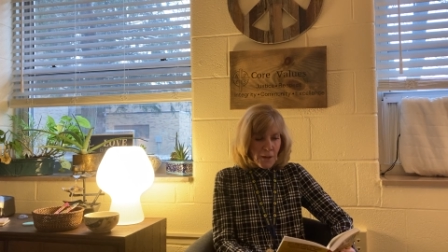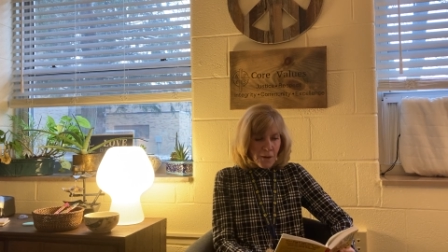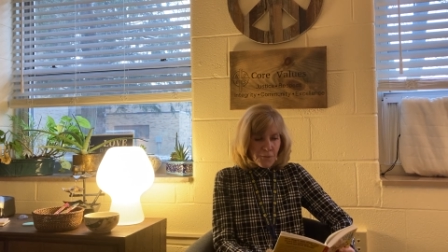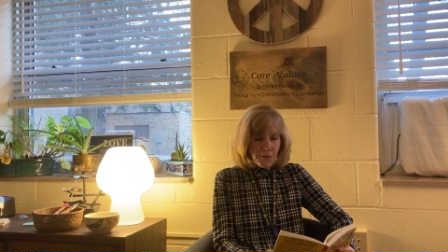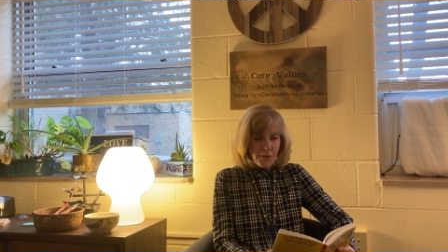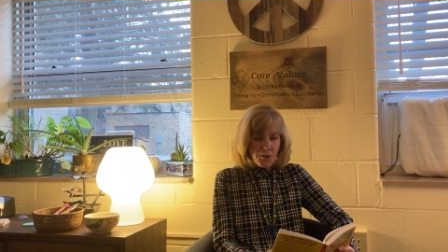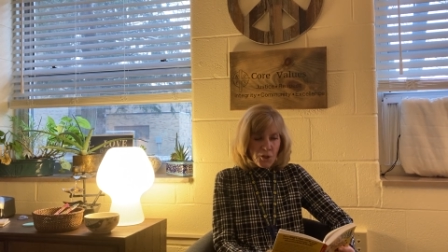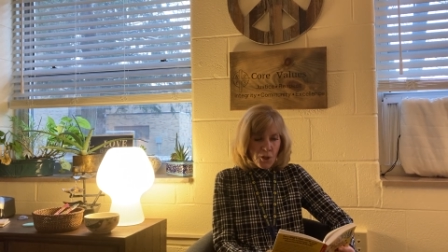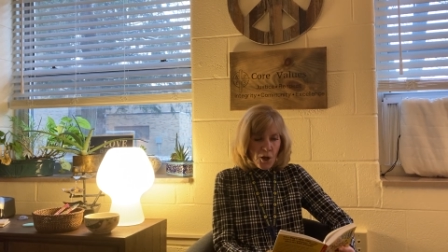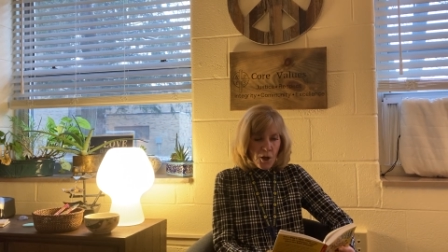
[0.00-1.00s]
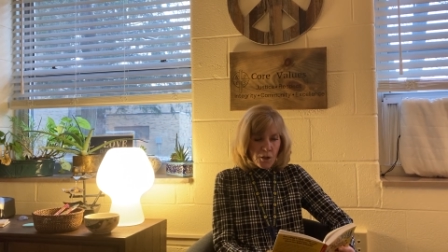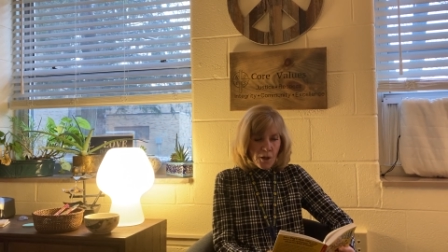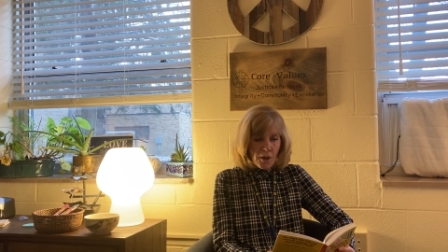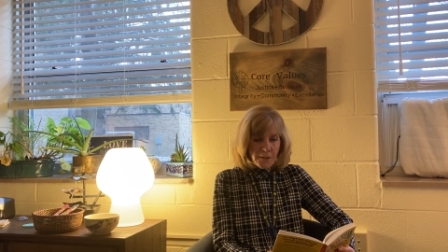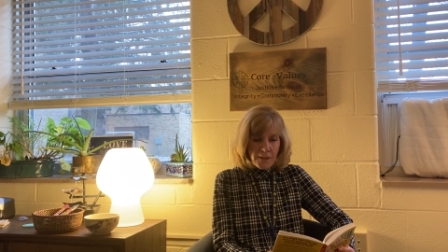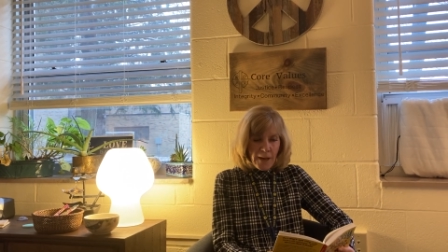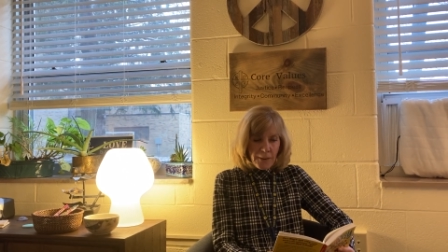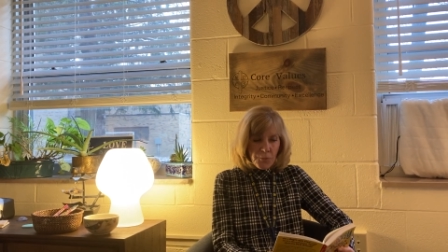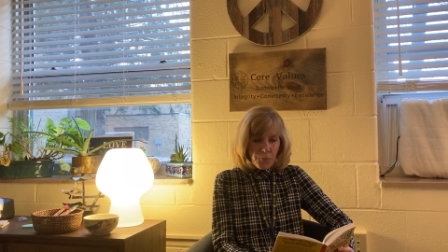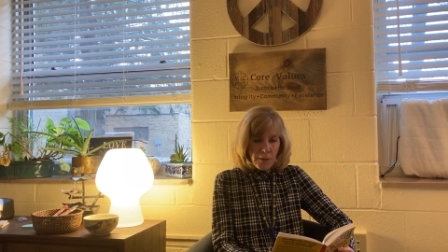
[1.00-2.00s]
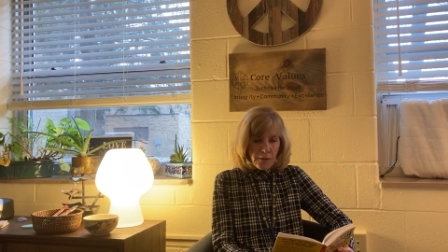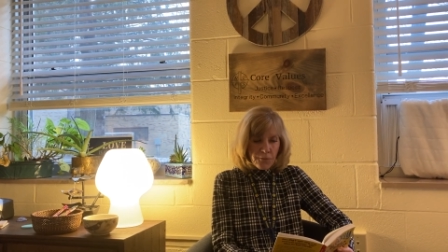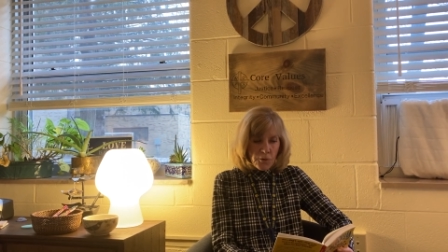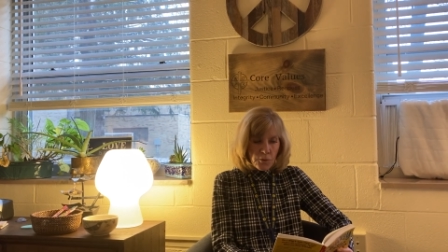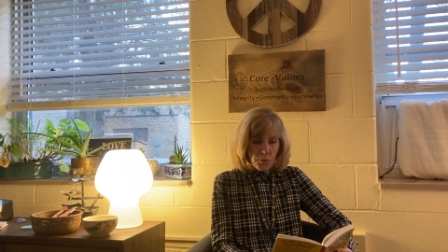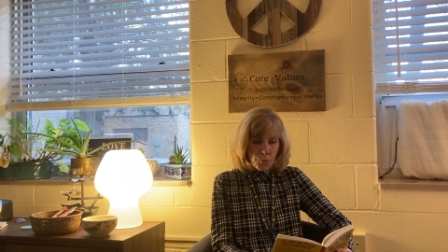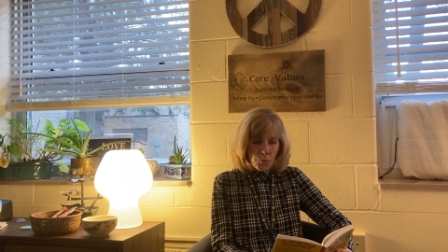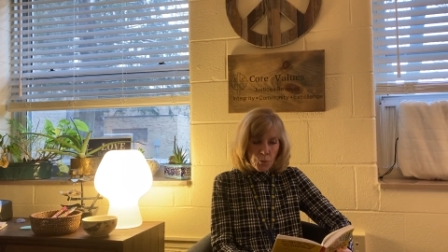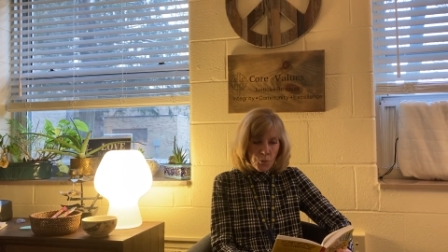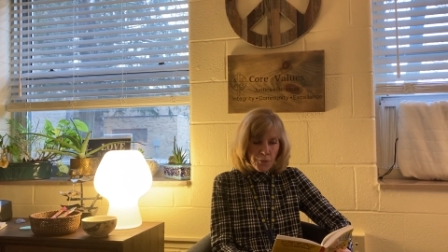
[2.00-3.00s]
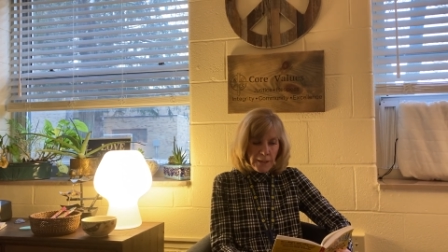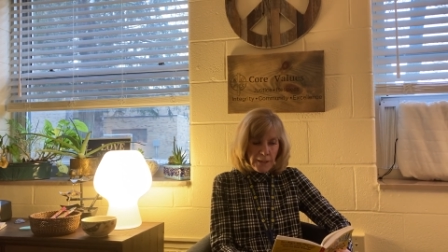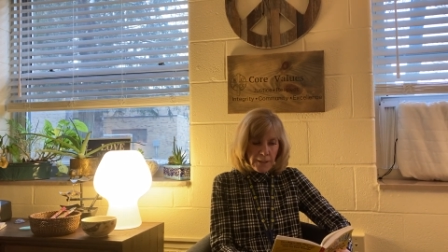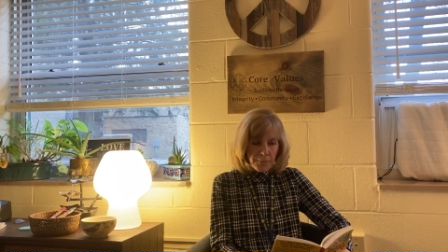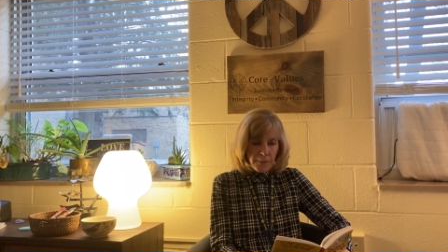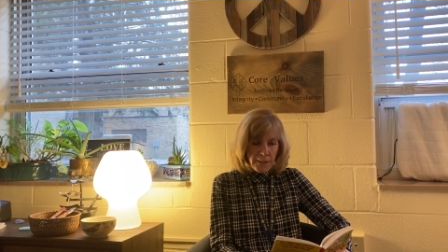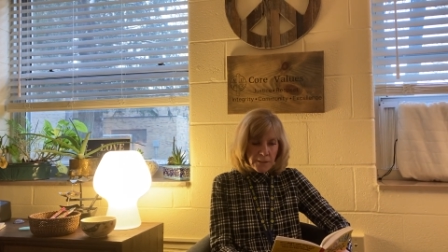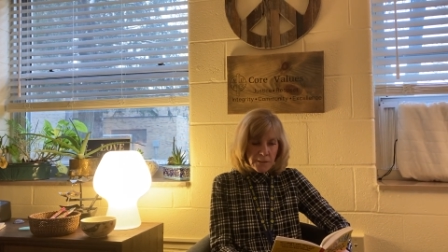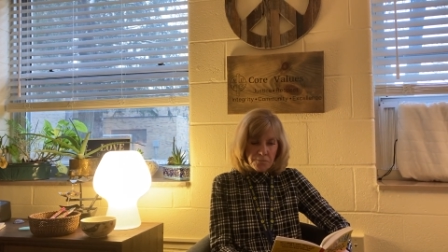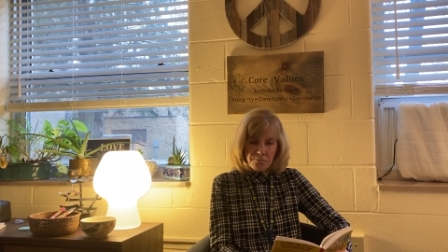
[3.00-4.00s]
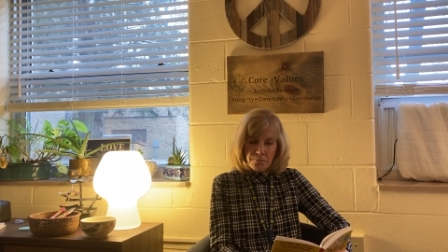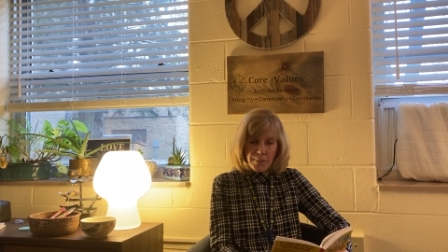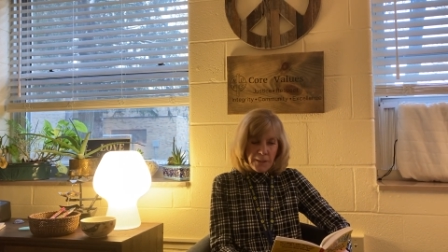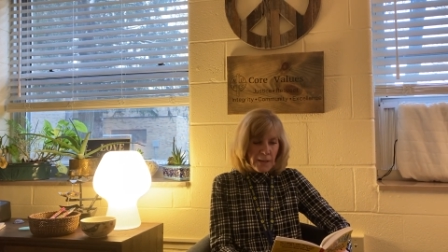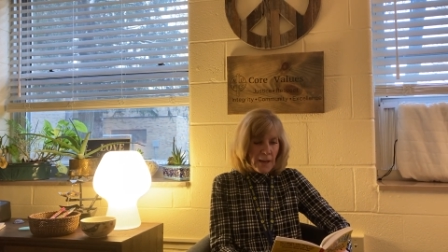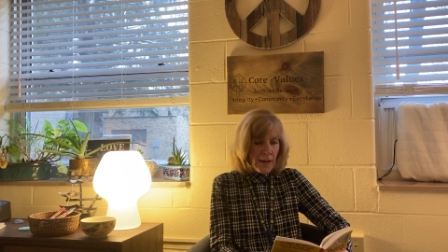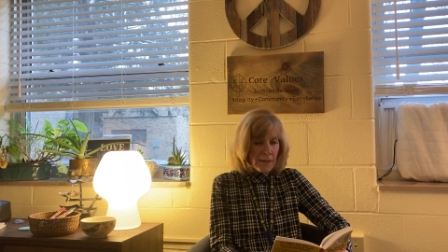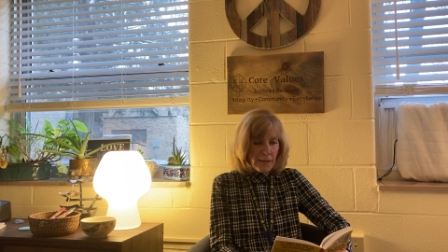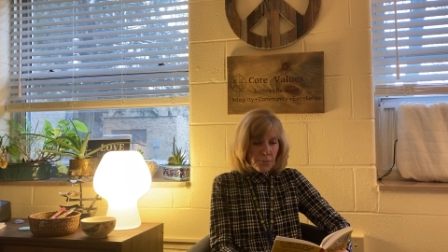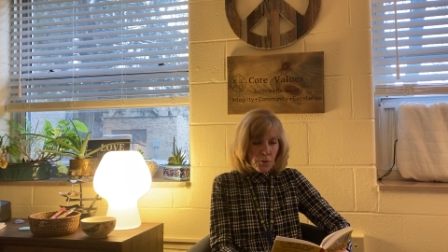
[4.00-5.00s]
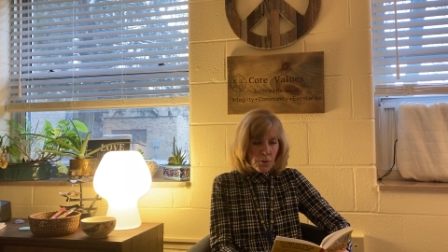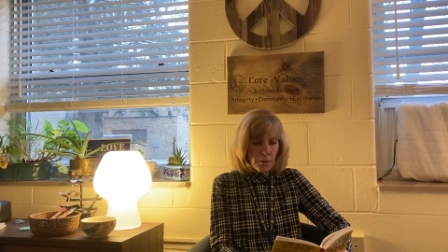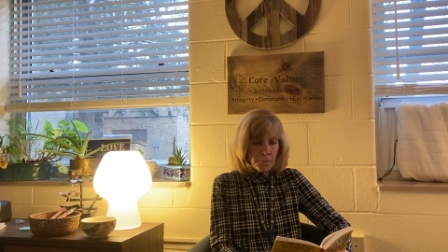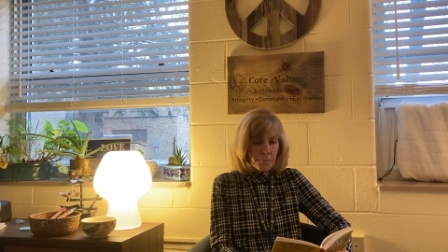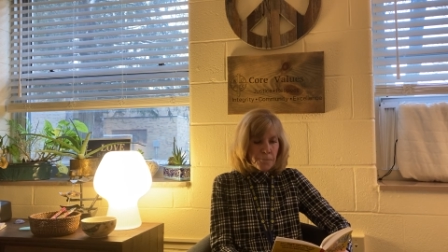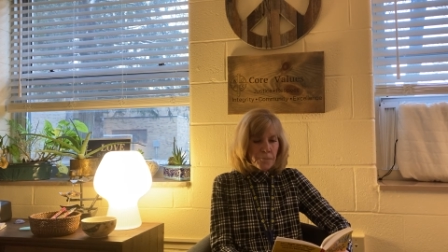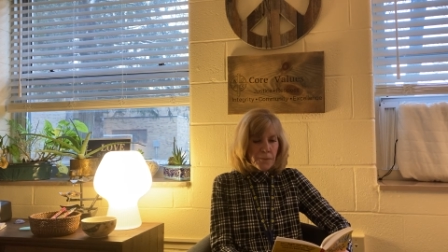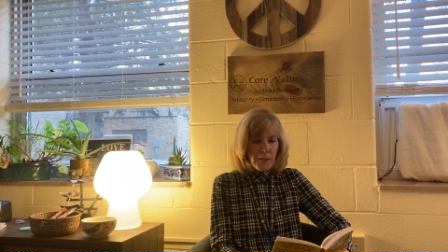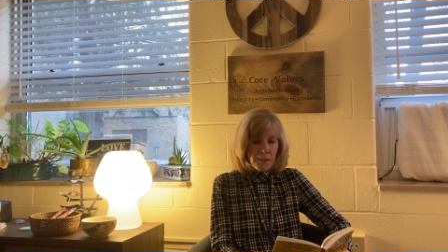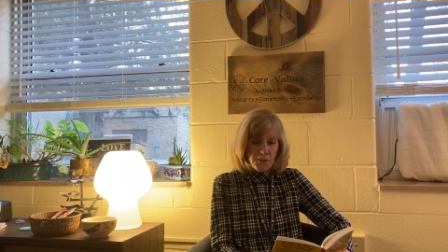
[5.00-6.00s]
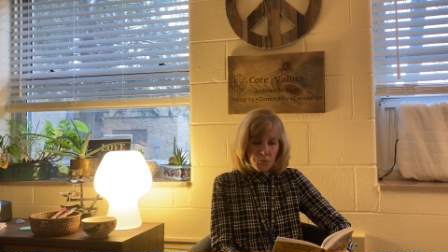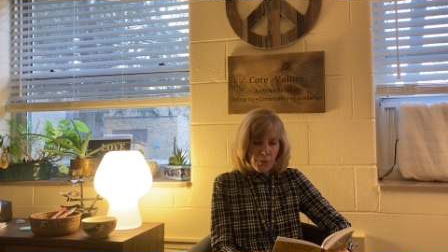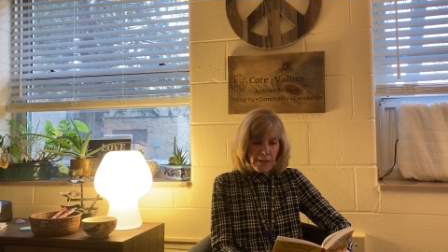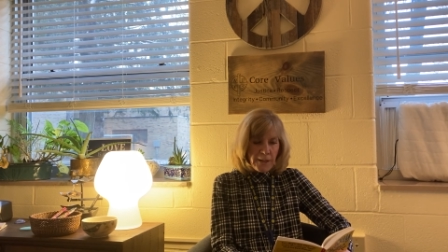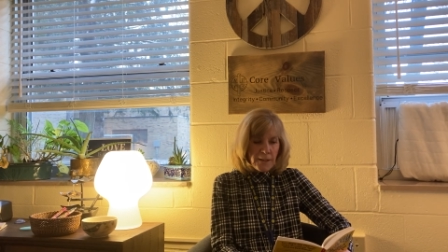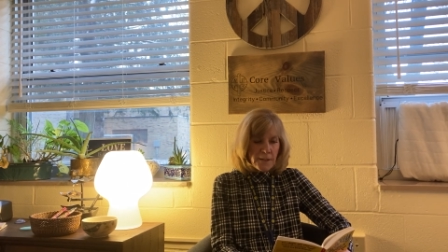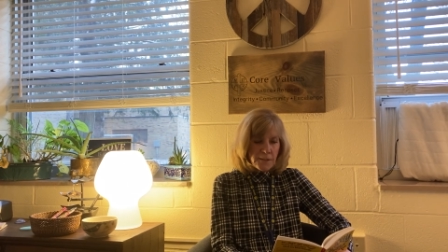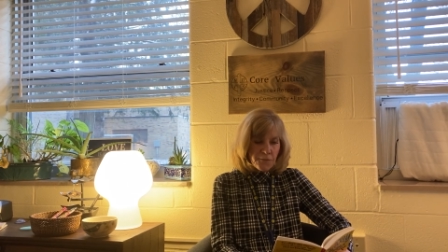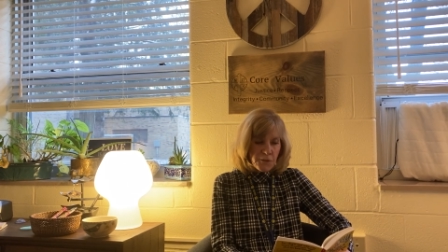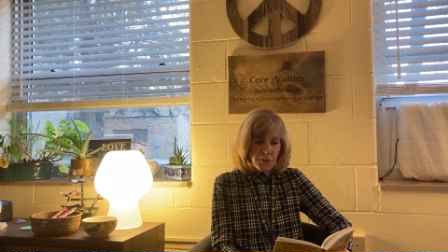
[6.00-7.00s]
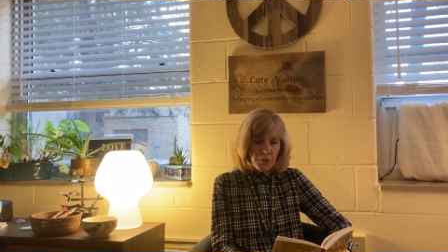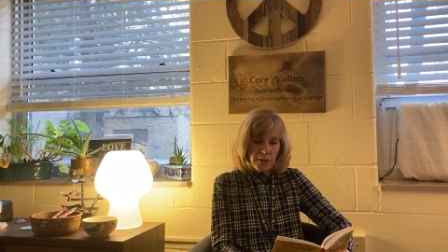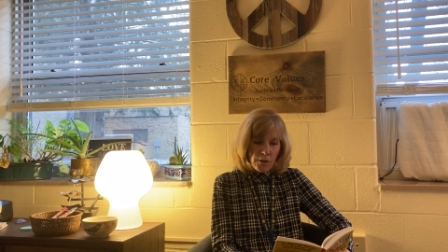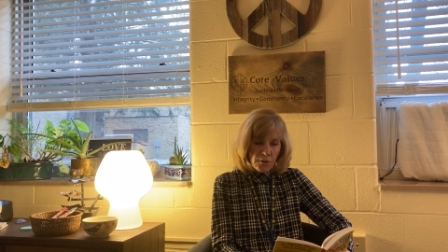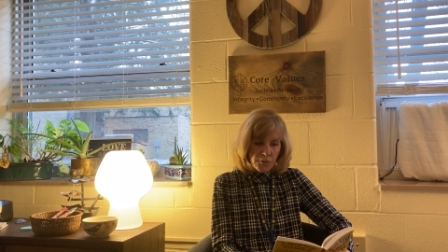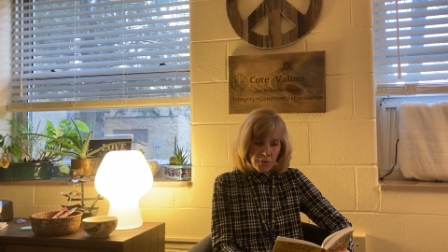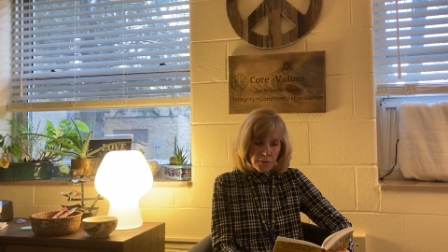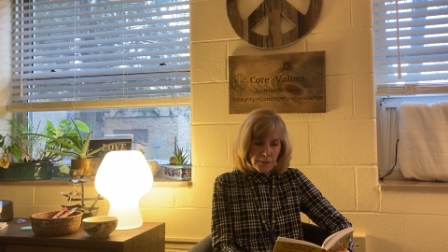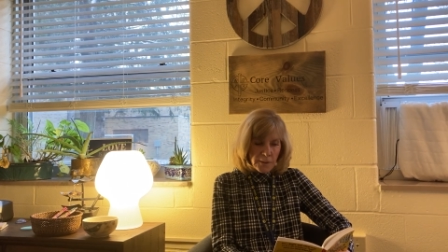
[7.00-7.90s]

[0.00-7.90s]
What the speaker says: For such a long, long time, the wicked floor ruled the eating place, but not anymore. Its reign is officially over.